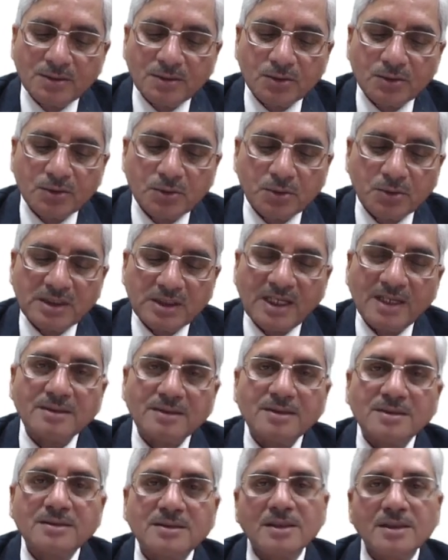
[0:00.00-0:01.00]
so that
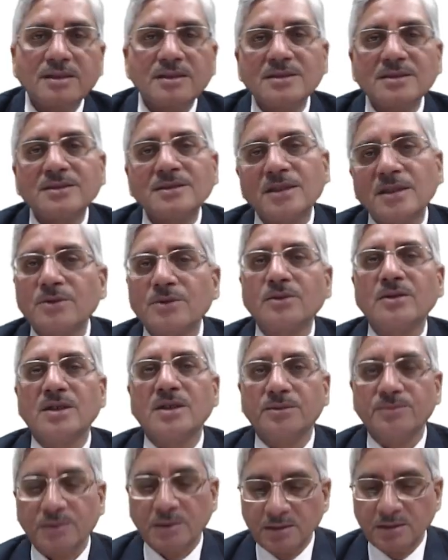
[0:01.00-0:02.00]
state is
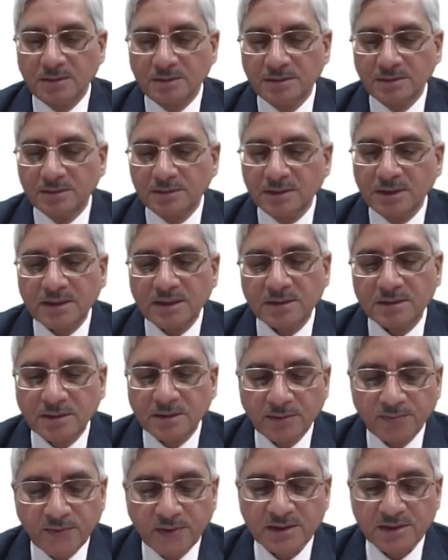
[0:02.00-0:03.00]
controllable. That is
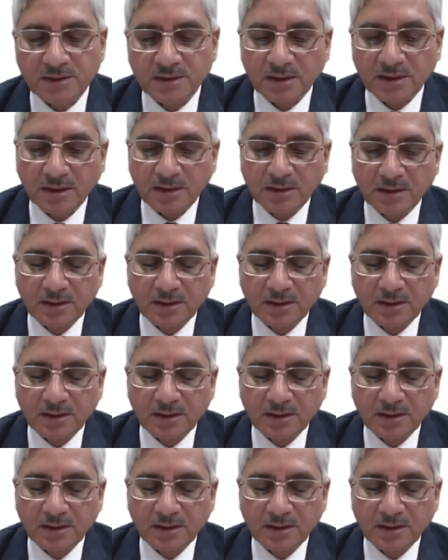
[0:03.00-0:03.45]
the first thing.